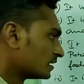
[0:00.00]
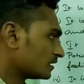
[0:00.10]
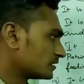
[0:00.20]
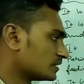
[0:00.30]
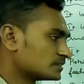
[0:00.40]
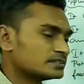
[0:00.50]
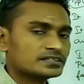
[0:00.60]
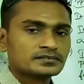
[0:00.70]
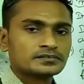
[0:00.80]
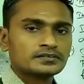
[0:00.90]
leather.
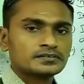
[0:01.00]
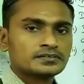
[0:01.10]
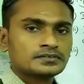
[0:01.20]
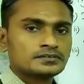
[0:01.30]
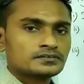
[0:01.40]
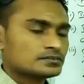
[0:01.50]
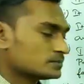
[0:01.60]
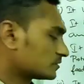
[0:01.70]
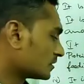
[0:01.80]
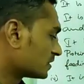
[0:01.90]

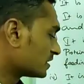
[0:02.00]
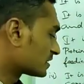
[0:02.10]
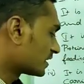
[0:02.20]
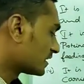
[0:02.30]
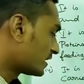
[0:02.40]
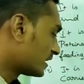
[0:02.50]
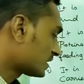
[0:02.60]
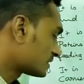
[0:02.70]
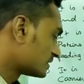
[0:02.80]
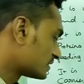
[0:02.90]
So it can act
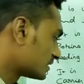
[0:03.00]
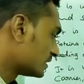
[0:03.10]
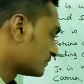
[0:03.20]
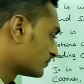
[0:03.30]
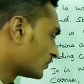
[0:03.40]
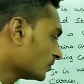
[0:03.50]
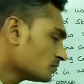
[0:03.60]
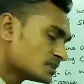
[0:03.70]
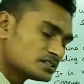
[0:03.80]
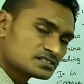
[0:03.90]
as a foam
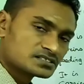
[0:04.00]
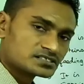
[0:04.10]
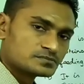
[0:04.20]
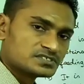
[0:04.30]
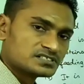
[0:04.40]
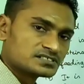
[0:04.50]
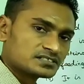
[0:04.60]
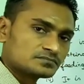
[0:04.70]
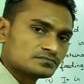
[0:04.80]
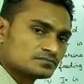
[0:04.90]
stabilizer.
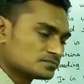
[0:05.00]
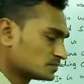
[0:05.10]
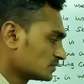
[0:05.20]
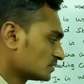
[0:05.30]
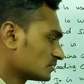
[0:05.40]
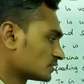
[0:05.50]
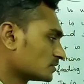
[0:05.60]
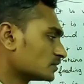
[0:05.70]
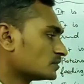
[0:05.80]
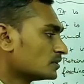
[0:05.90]

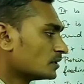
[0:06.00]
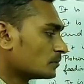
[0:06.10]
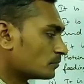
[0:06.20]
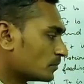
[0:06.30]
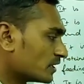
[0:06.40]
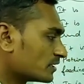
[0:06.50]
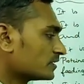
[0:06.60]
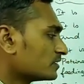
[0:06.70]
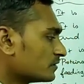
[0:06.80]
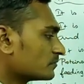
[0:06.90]
So with
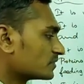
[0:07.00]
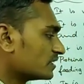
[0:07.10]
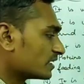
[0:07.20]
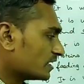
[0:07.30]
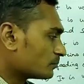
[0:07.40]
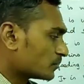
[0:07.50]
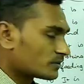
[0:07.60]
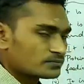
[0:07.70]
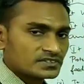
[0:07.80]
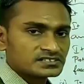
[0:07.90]
the help
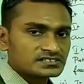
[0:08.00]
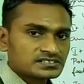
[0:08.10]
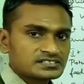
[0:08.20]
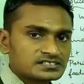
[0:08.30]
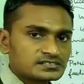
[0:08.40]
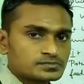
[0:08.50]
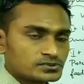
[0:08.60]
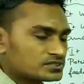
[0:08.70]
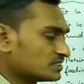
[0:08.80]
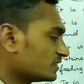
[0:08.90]
of that single cell
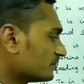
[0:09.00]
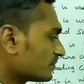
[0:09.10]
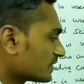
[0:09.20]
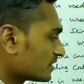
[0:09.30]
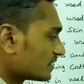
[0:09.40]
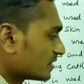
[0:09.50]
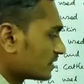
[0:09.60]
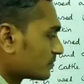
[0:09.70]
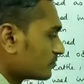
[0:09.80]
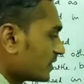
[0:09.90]
protein, it
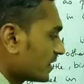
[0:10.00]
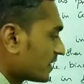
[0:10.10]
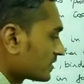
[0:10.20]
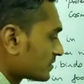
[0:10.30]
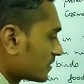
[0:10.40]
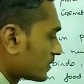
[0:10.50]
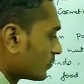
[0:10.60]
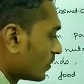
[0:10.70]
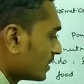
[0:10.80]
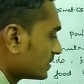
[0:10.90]
makes the
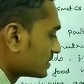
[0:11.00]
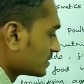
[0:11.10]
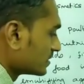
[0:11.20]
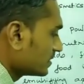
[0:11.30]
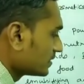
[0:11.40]
quality